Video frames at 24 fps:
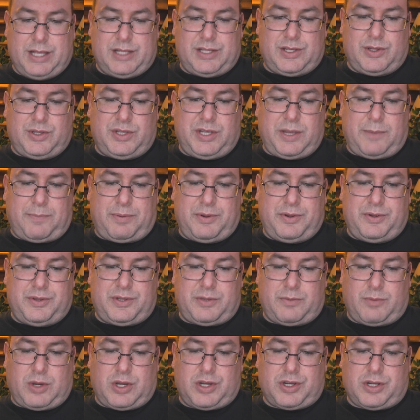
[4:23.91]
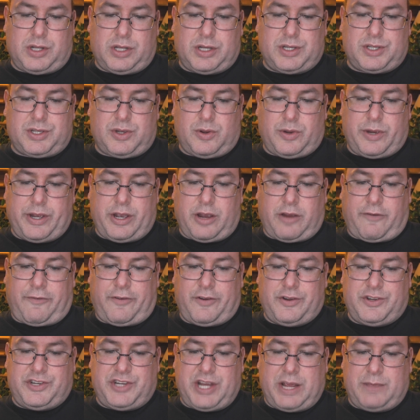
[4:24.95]
associate producer, martial arts
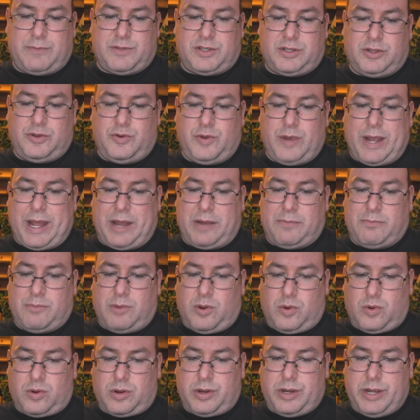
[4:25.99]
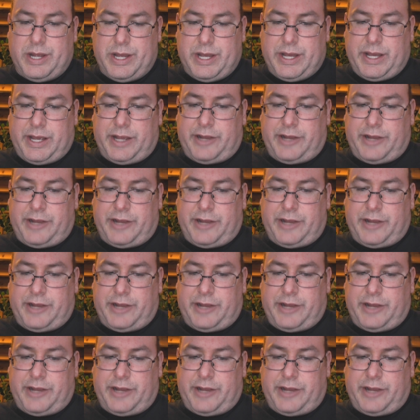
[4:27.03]
choreographer James Liu, and more.